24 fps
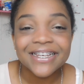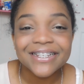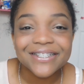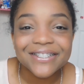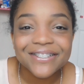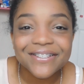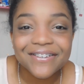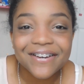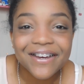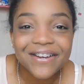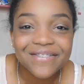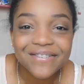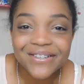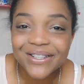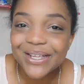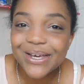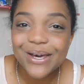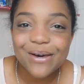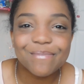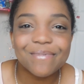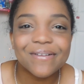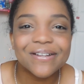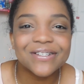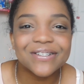So I really
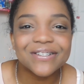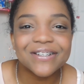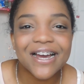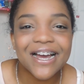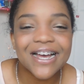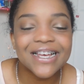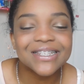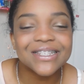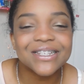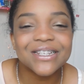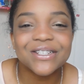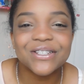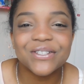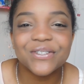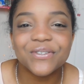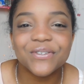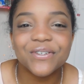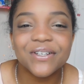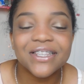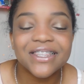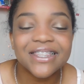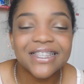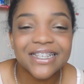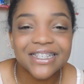hope that you guys
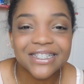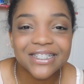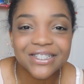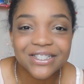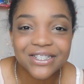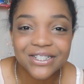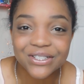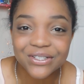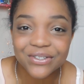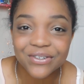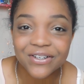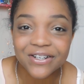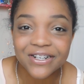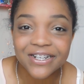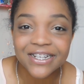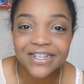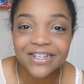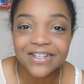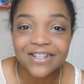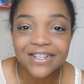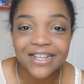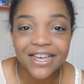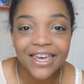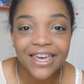enjoyed this
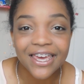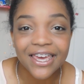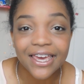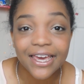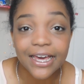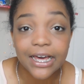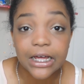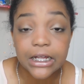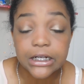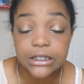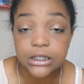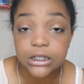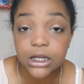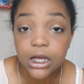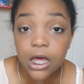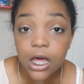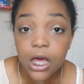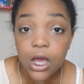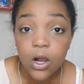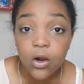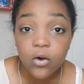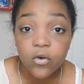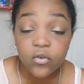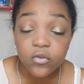tutorial, and
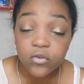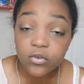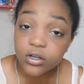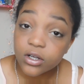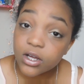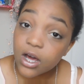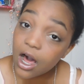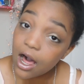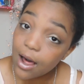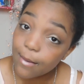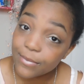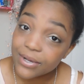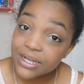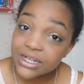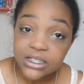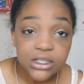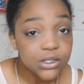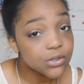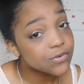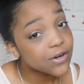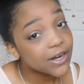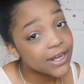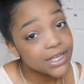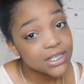comment,
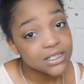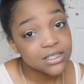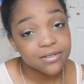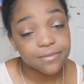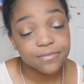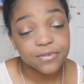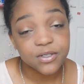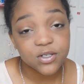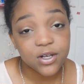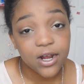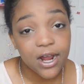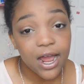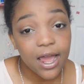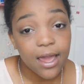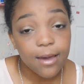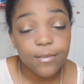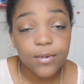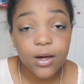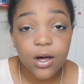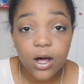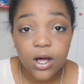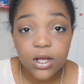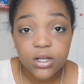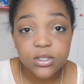rate, and subscribe.
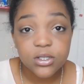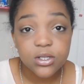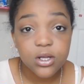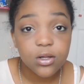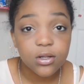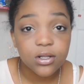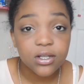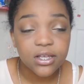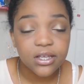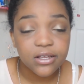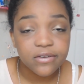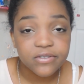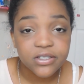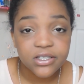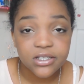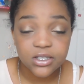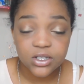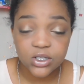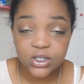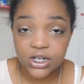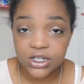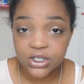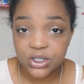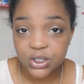Also leave
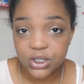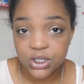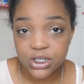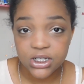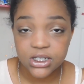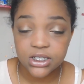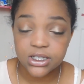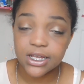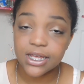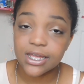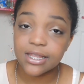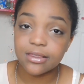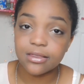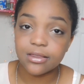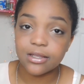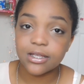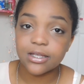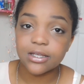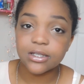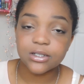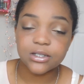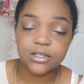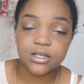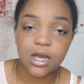suggestions in
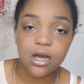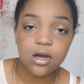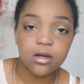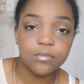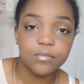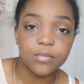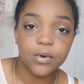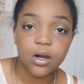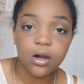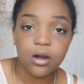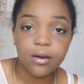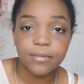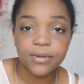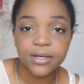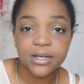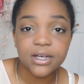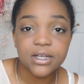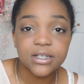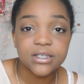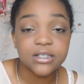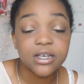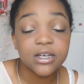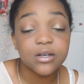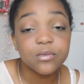the down bar
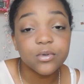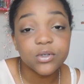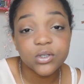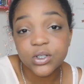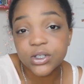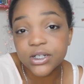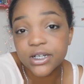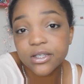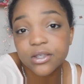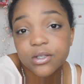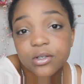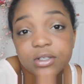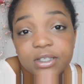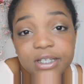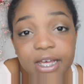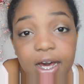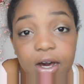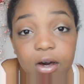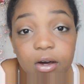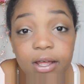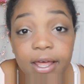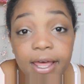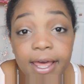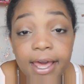because I will check those
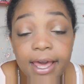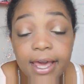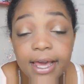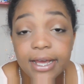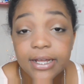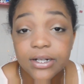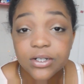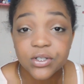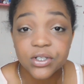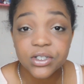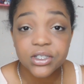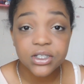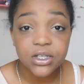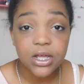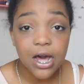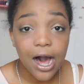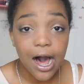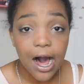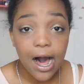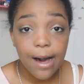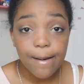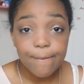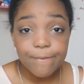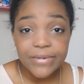out. And just
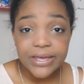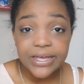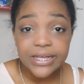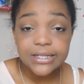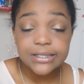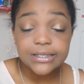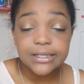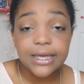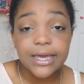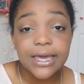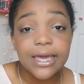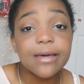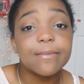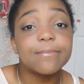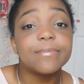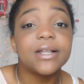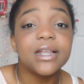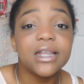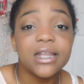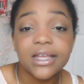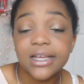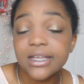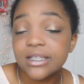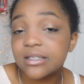comment and
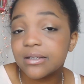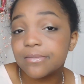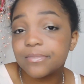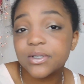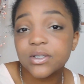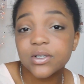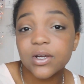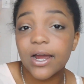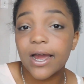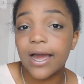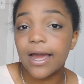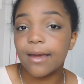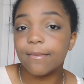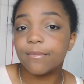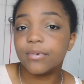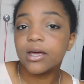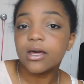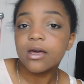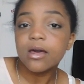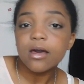please subscribe.